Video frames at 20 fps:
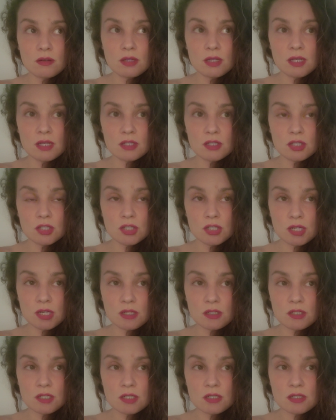
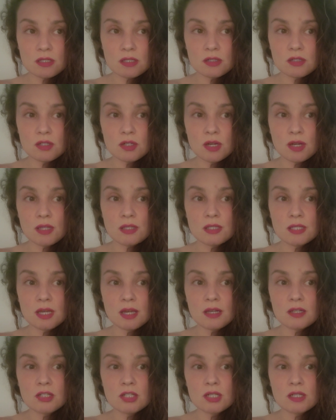exchanges and
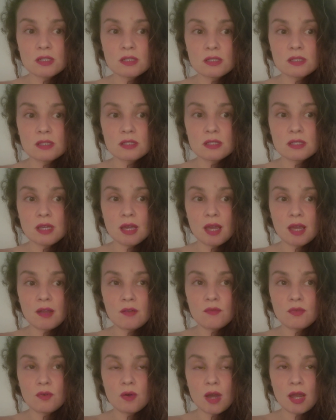transactions,
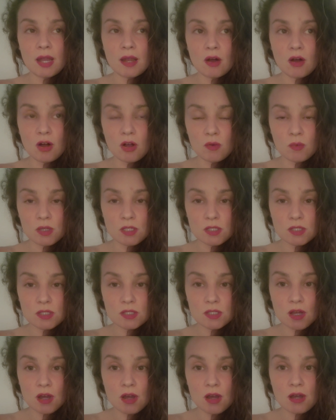I always
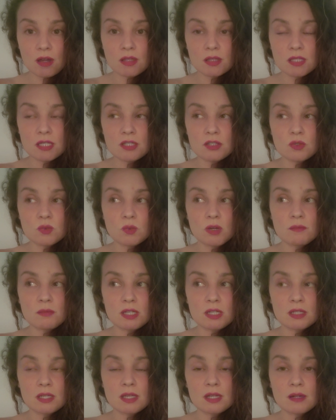saw these
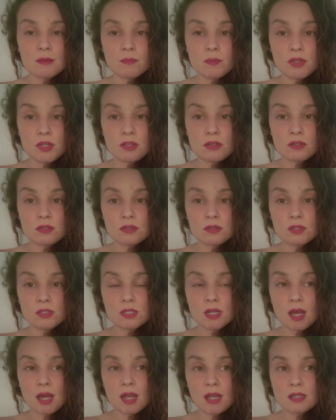women get
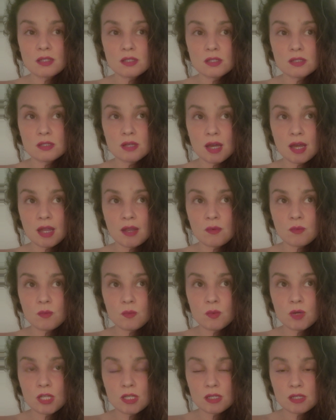abused. I
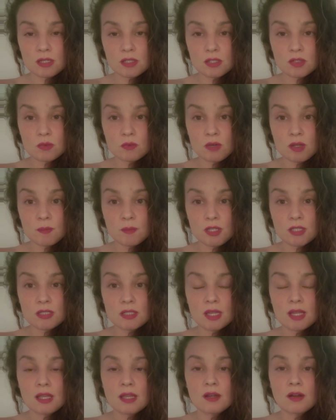witnessed women
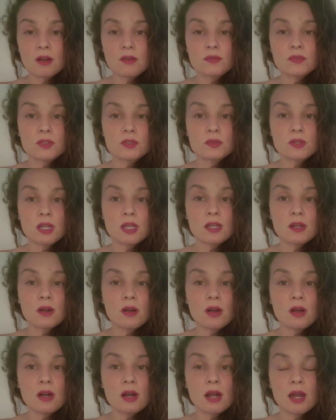taken off the
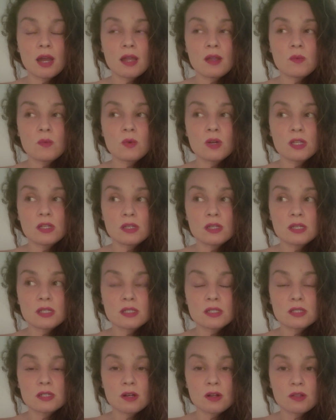radar. I
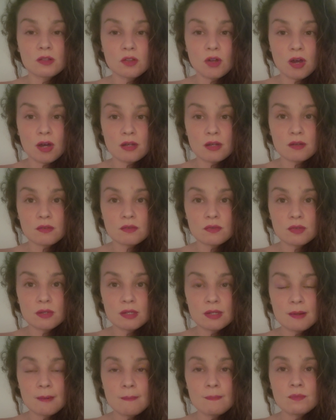witnessed a lot of
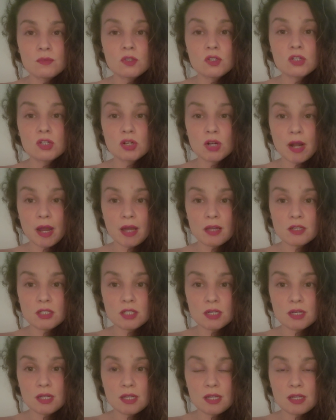
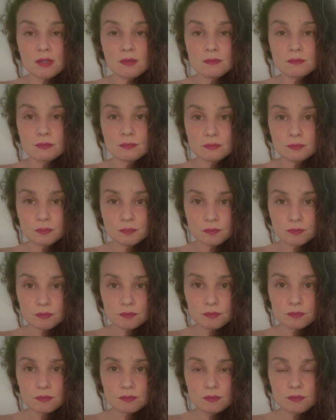tragedy.
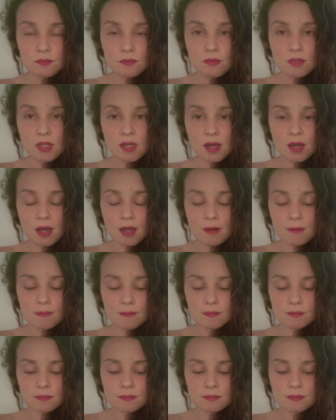
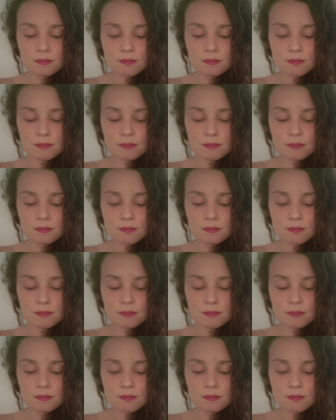When